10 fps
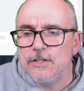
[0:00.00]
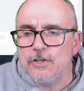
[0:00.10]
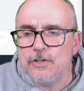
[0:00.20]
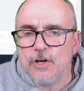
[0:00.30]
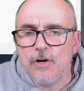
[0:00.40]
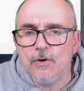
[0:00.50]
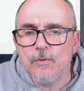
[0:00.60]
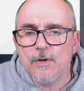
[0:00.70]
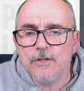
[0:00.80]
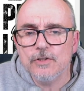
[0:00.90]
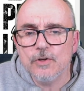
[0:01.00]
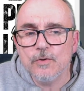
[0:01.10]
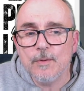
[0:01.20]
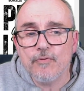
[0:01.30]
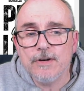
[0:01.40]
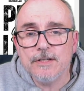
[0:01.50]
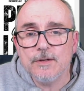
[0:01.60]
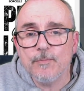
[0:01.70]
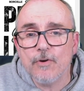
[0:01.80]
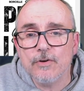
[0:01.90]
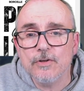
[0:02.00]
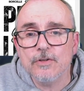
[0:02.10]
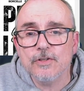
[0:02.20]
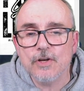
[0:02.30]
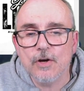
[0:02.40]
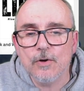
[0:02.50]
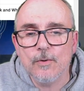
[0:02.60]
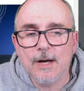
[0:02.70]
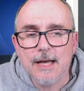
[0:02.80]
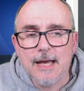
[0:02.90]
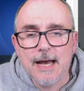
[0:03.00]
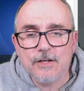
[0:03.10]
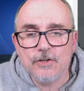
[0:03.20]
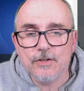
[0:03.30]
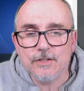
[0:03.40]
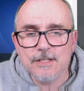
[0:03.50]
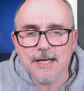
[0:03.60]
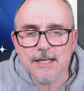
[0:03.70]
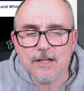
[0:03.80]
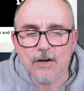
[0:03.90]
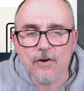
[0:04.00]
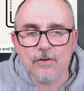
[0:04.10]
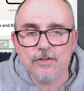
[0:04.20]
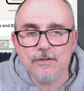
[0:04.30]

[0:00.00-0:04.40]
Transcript: just go to the printed products. So as you can see, lots